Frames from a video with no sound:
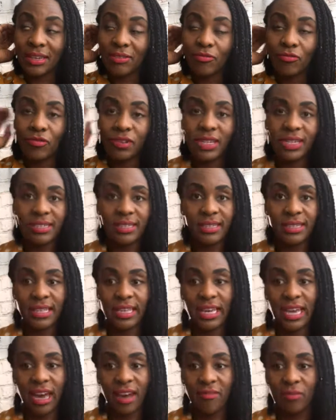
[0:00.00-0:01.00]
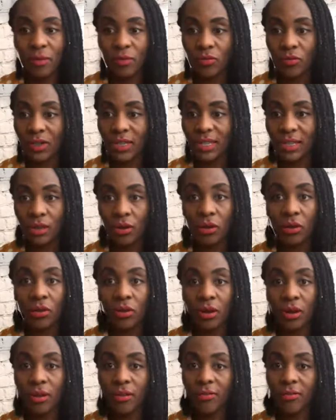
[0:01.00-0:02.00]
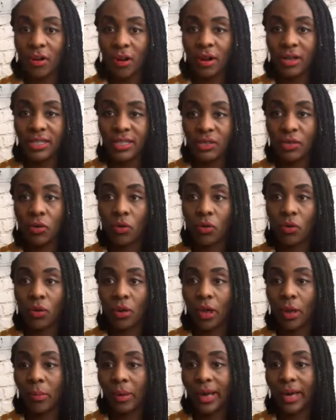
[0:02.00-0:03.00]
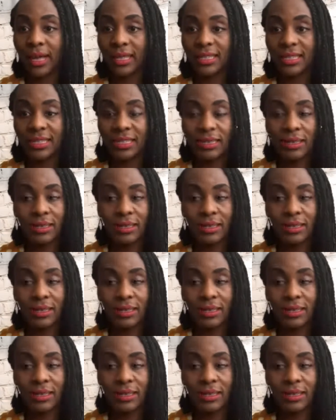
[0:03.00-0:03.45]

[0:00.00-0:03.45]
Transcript: recently I've been reading a lot of articles about